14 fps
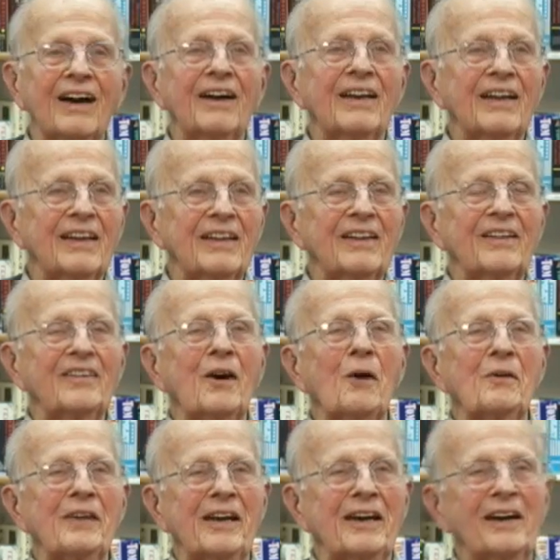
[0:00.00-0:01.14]
Yeah.
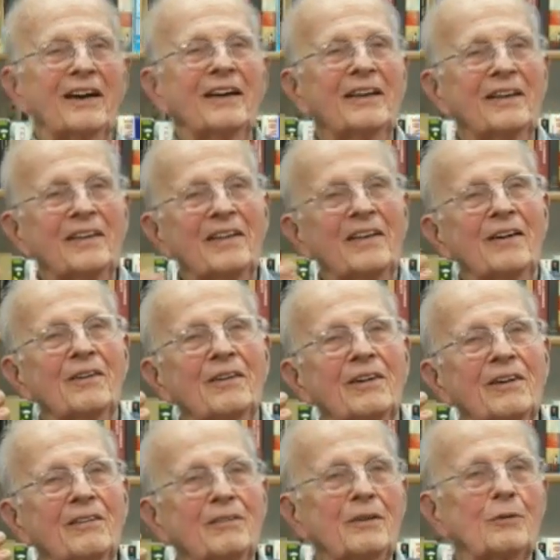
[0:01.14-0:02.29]
Oh, yeah. Well,